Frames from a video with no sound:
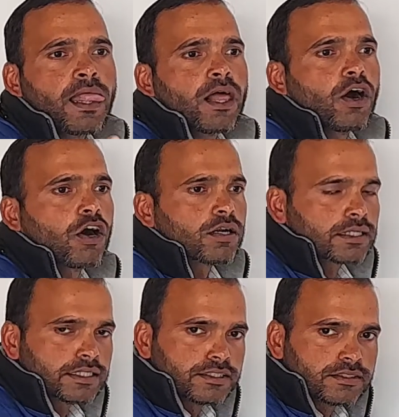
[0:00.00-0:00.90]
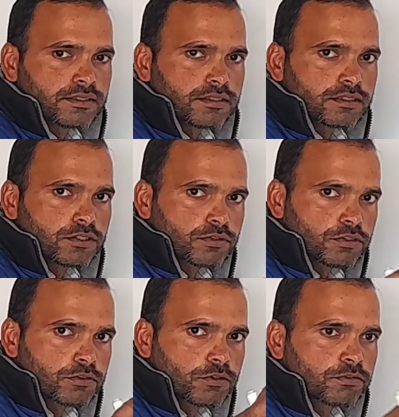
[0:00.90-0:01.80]
or in
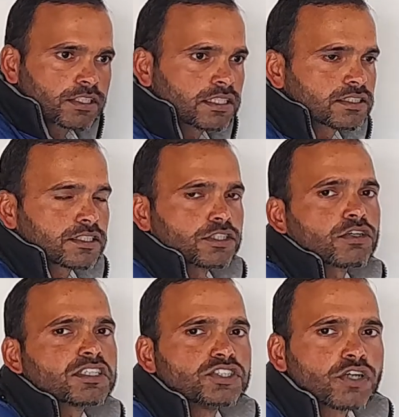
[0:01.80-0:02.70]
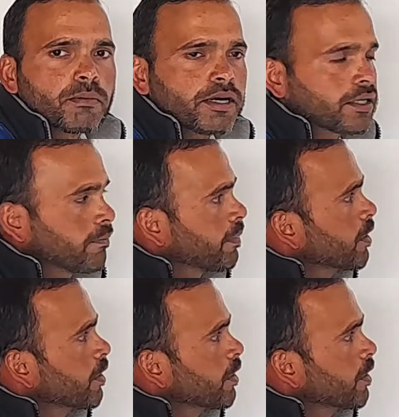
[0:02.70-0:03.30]
your further study, or in geometry,